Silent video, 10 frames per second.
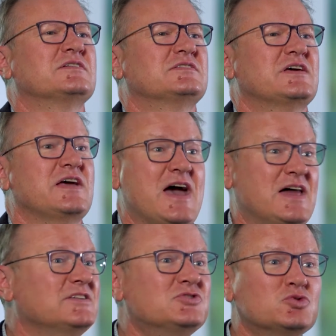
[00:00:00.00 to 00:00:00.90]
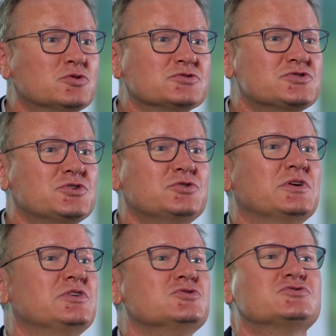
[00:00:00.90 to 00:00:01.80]
that they added tools to
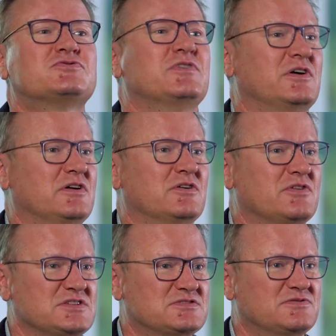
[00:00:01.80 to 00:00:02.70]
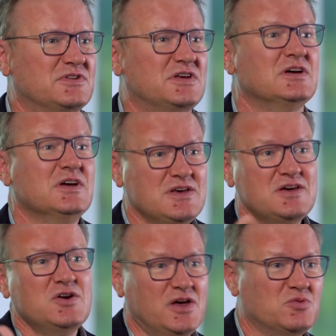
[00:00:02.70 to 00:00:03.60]
and used very aggressively,
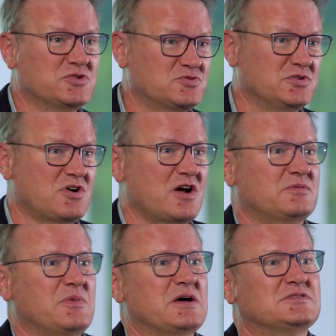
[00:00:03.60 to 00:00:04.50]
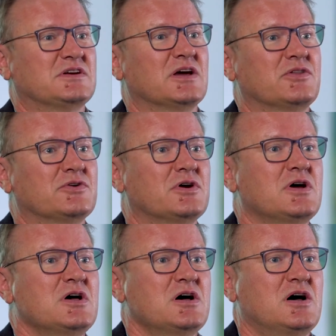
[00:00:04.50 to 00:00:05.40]
and which we talked about together
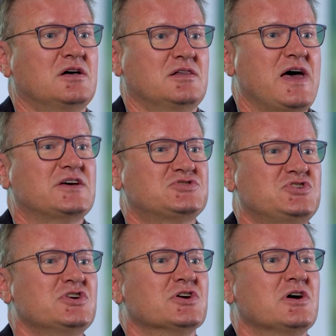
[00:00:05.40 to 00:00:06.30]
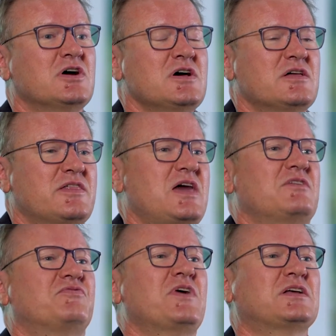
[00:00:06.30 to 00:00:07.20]
last year. That
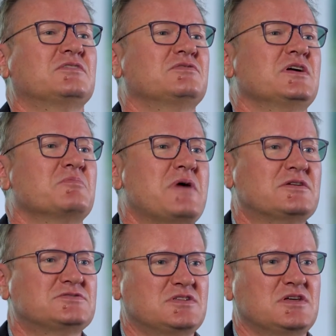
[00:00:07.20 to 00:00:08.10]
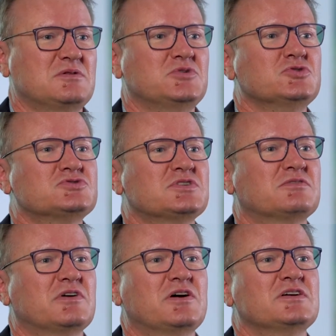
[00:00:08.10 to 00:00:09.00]
effectively amounts to them
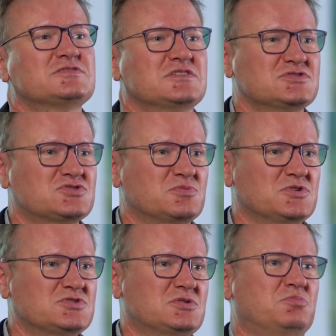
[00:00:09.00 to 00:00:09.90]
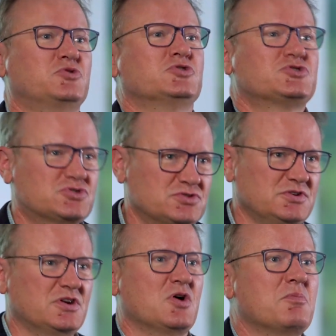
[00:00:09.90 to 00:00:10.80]
using various instruments to push,
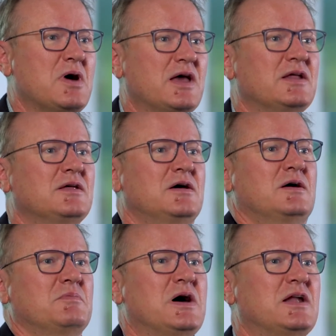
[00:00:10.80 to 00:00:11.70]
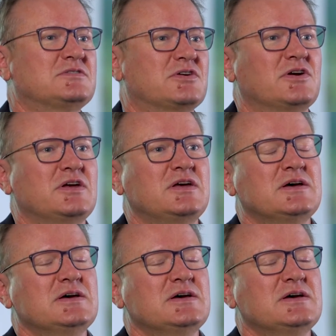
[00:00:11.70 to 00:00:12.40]
monetary